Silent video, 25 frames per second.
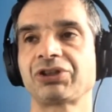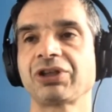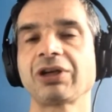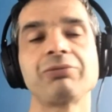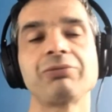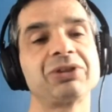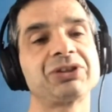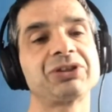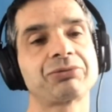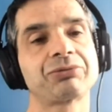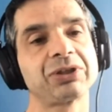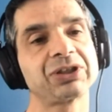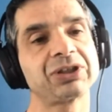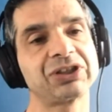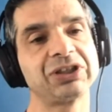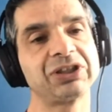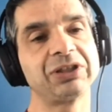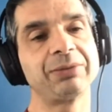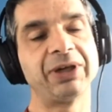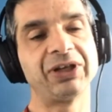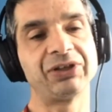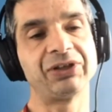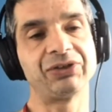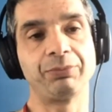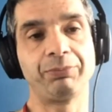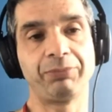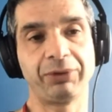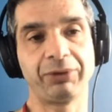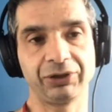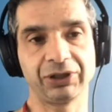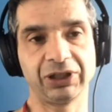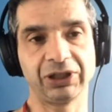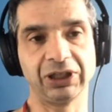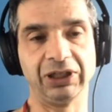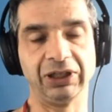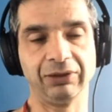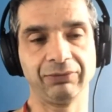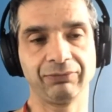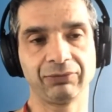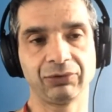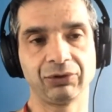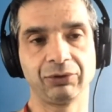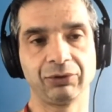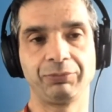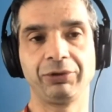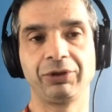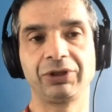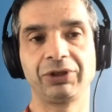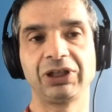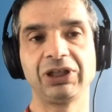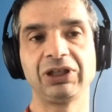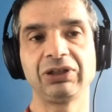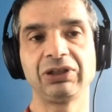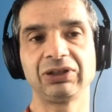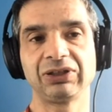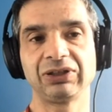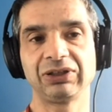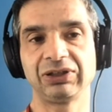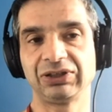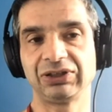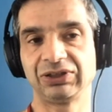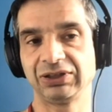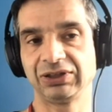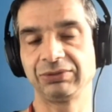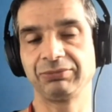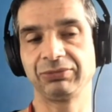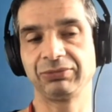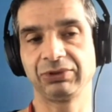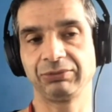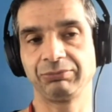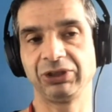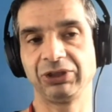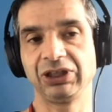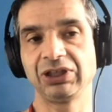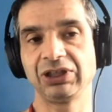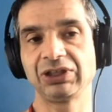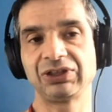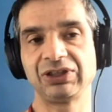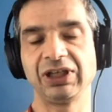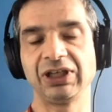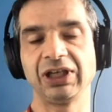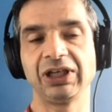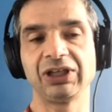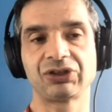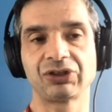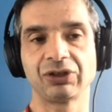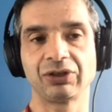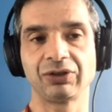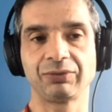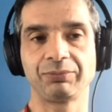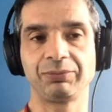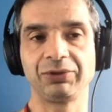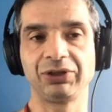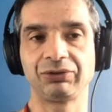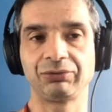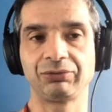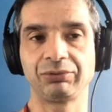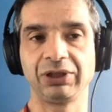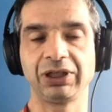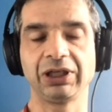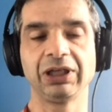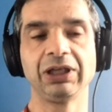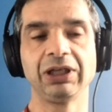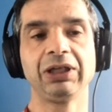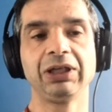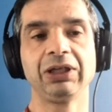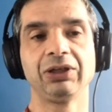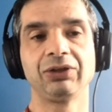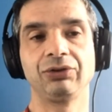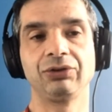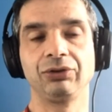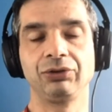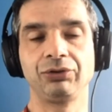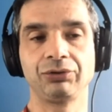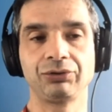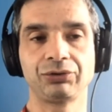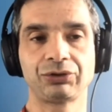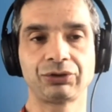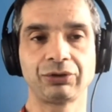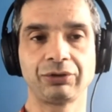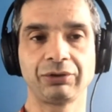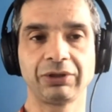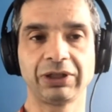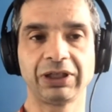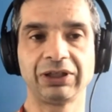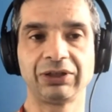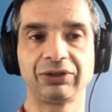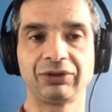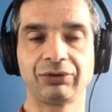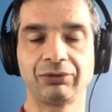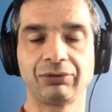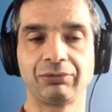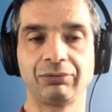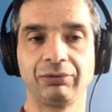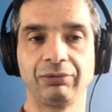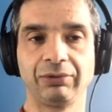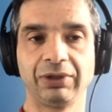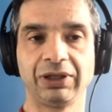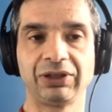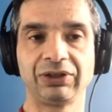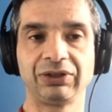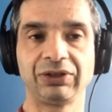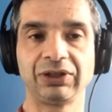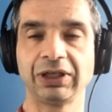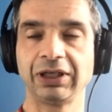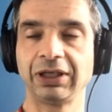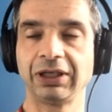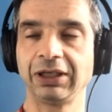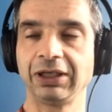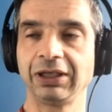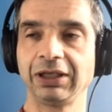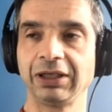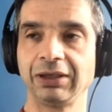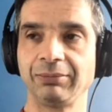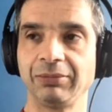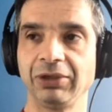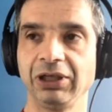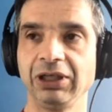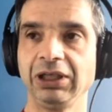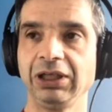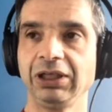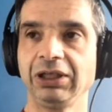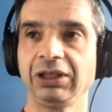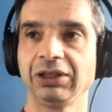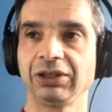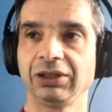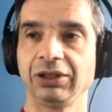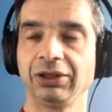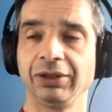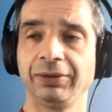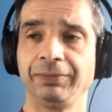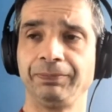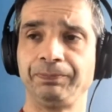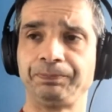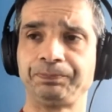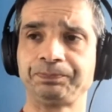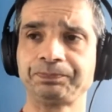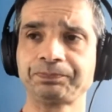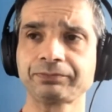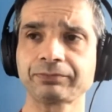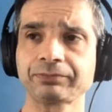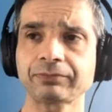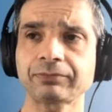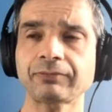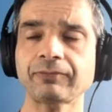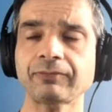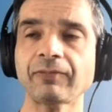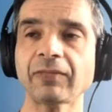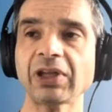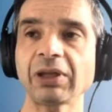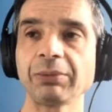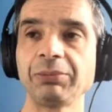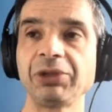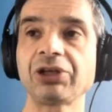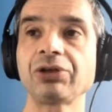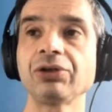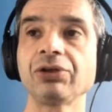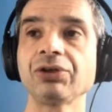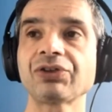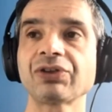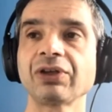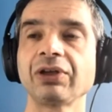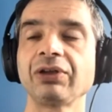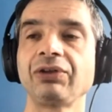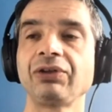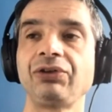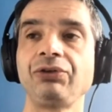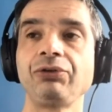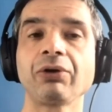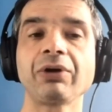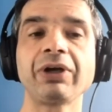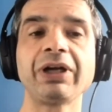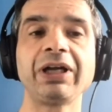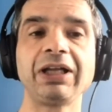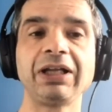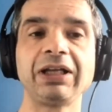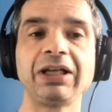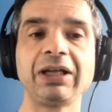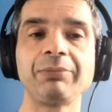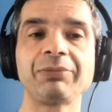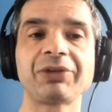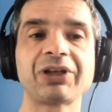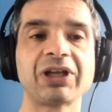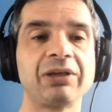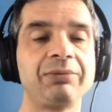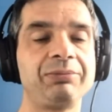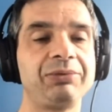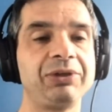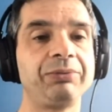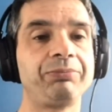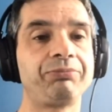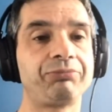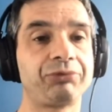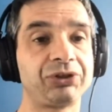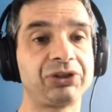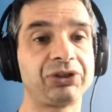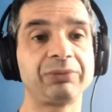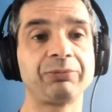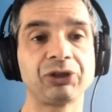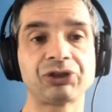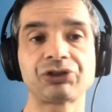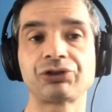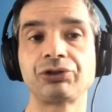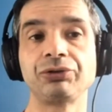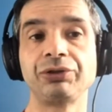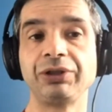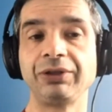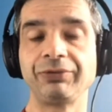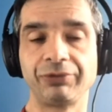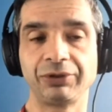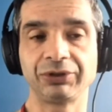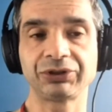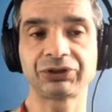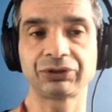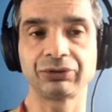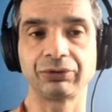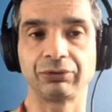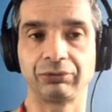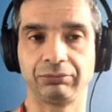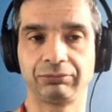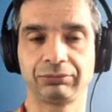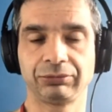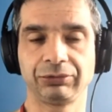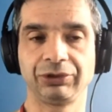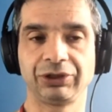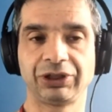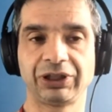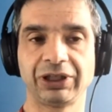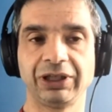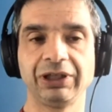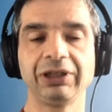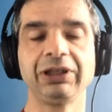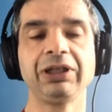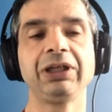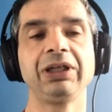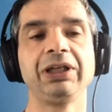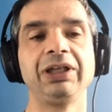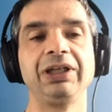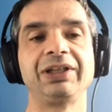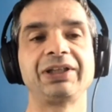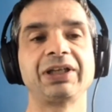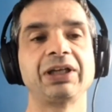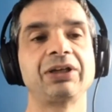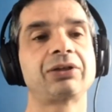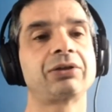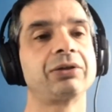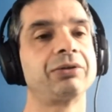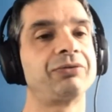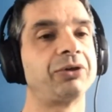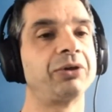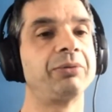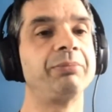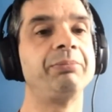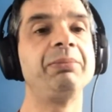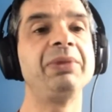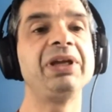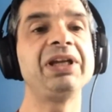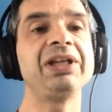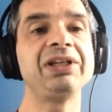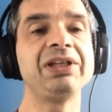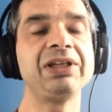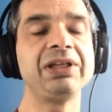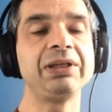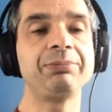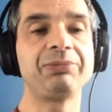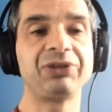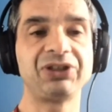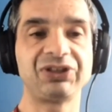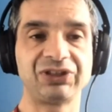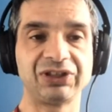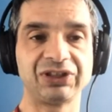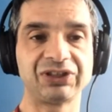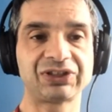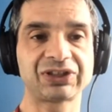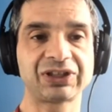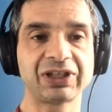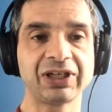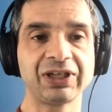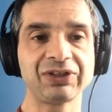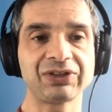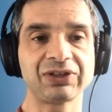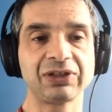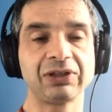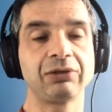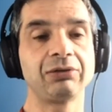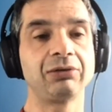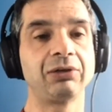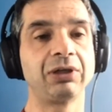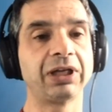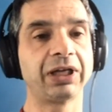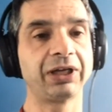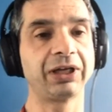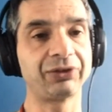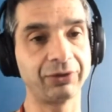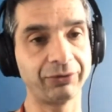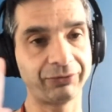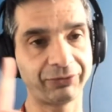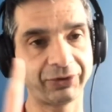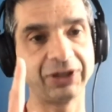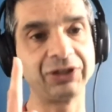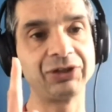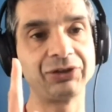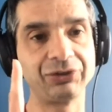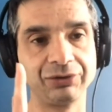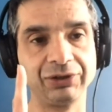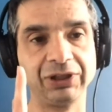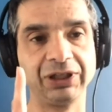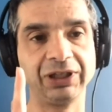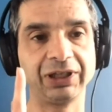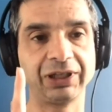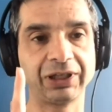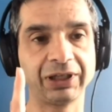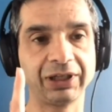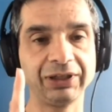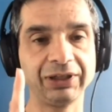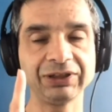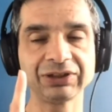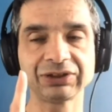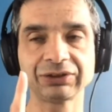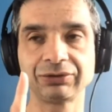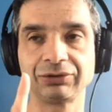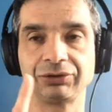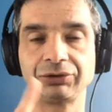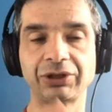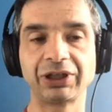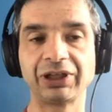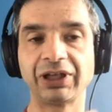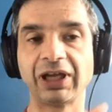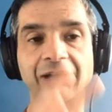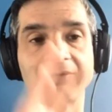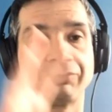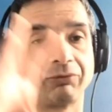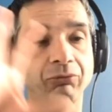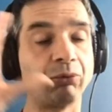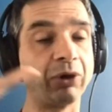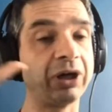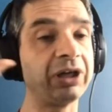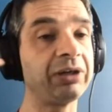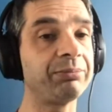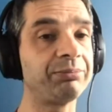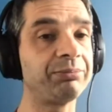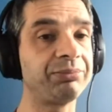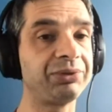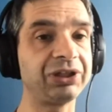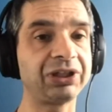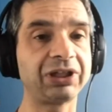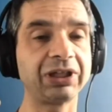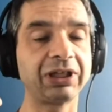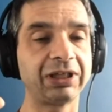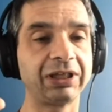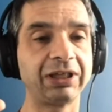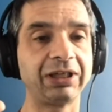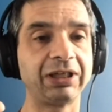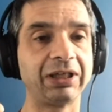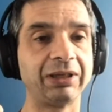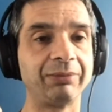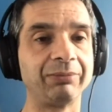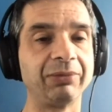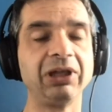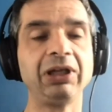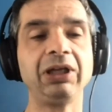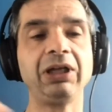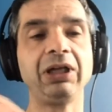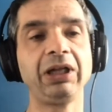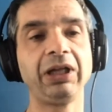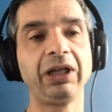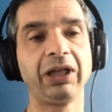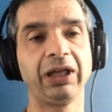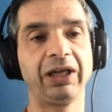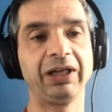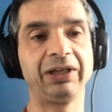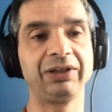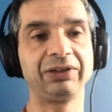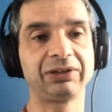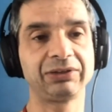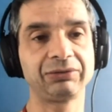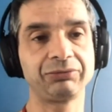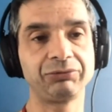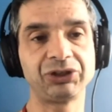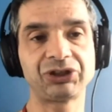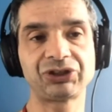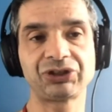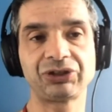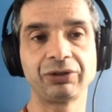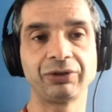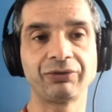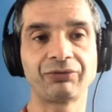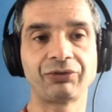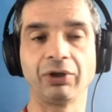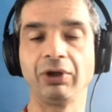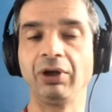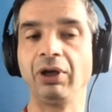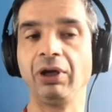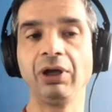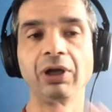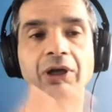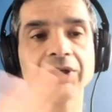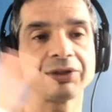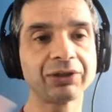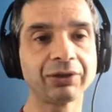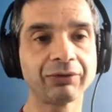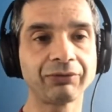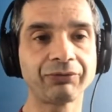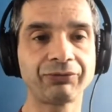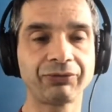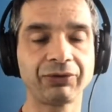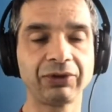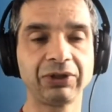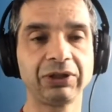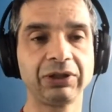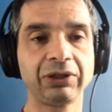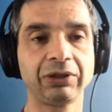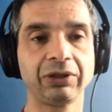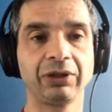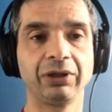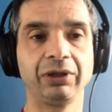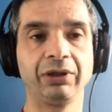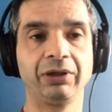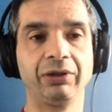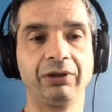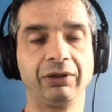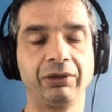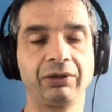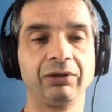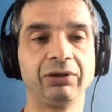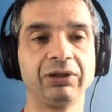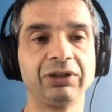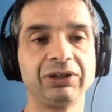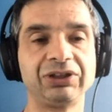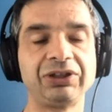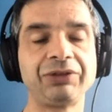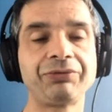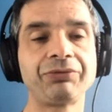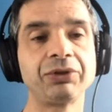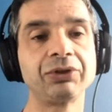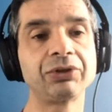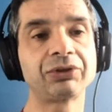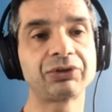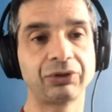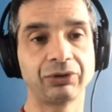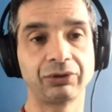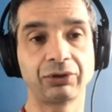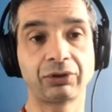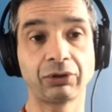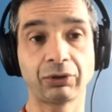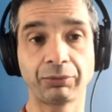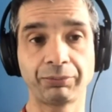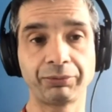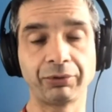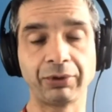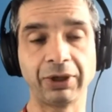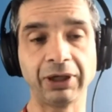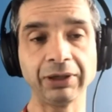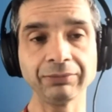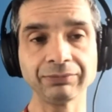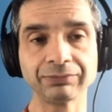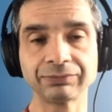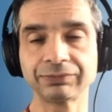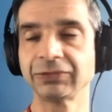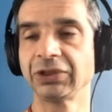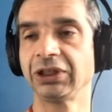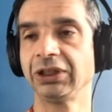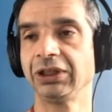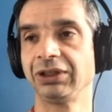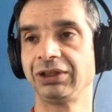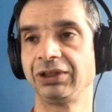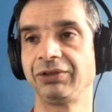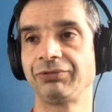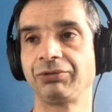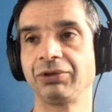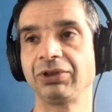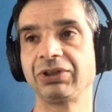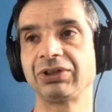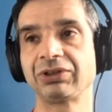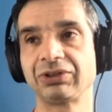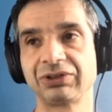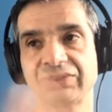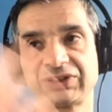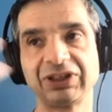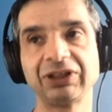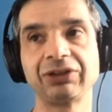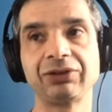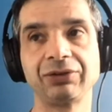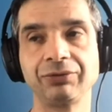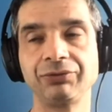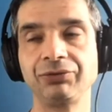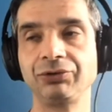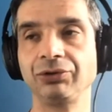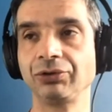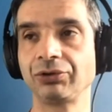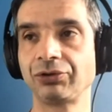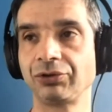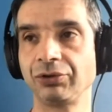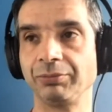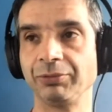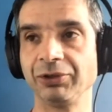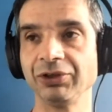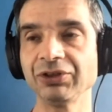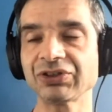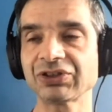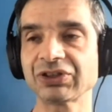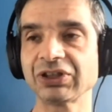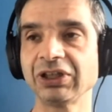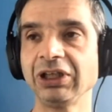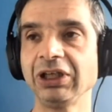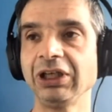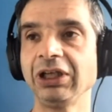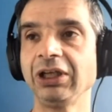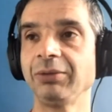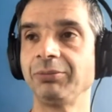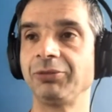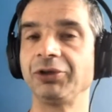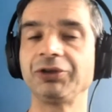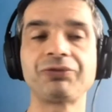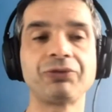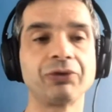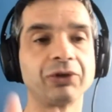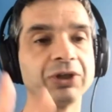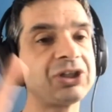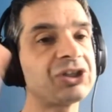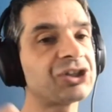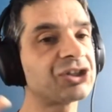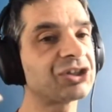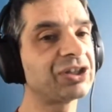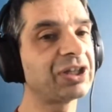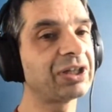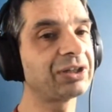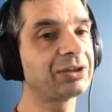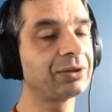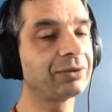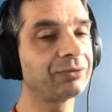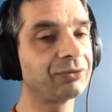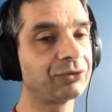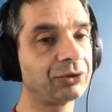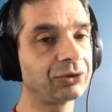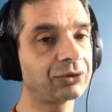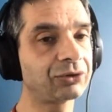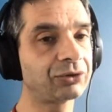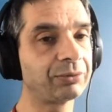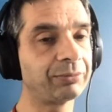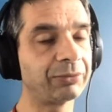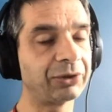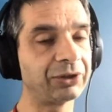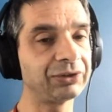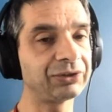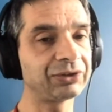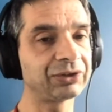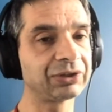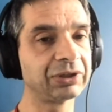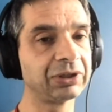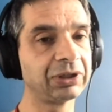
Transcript: restricted by the plugin. The plugin, meaning the agent between the user and the LLM, because your LLM can be pretty much universal. Okay, it can cover many business cases, unlike the fine-tuning case. You can have one big LLM and which serves a lot of different corpora, different set of documents. But for each set of document,